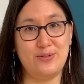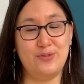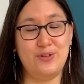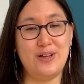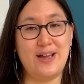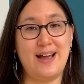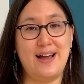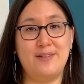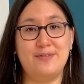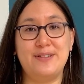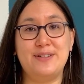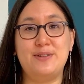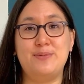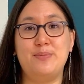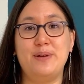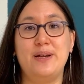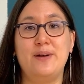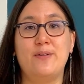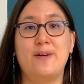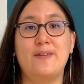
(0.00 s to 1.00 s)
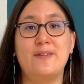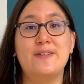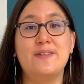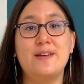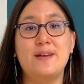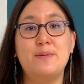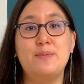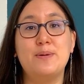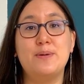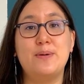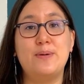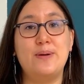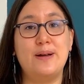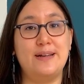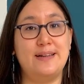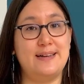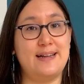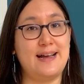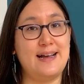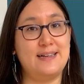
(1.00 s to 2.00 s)
if you have this big round table and
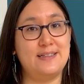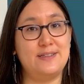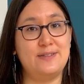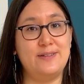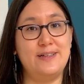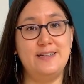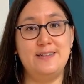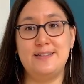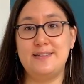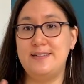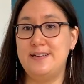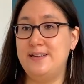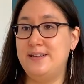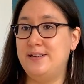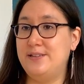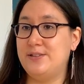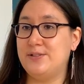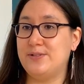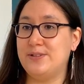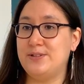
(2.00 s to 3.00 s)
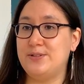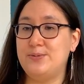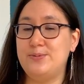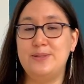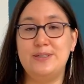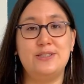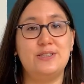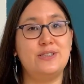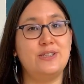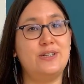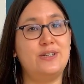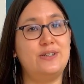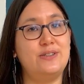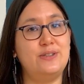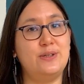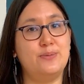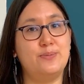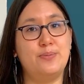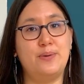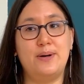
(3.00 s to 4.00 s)
it has your instincts, your intuition,
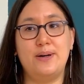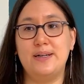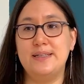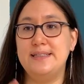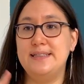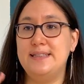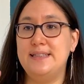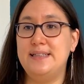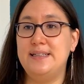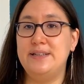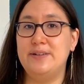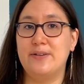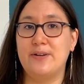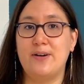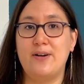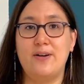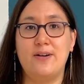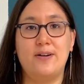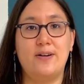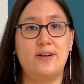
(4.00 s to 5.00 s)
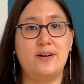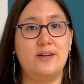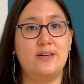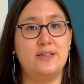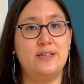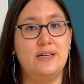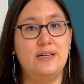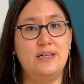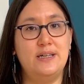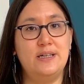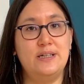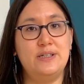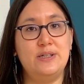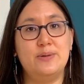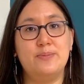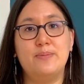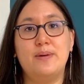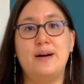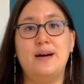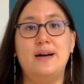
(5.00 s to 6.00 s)
your body, your heart,
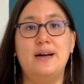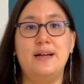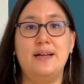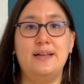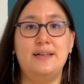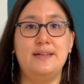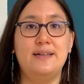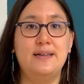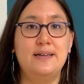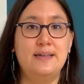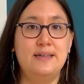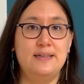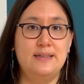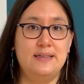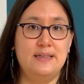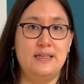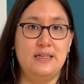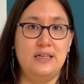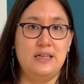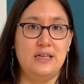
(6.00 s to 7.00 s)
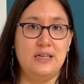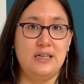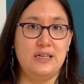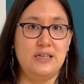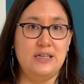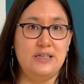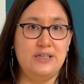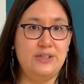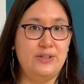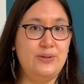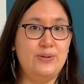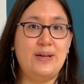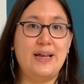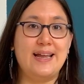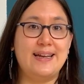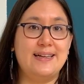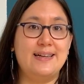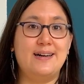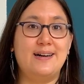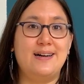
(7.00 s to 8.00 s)
your mind, you
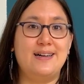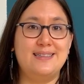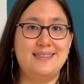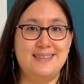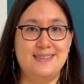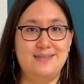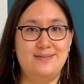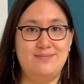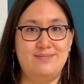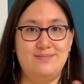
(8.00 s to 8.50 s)
cannot,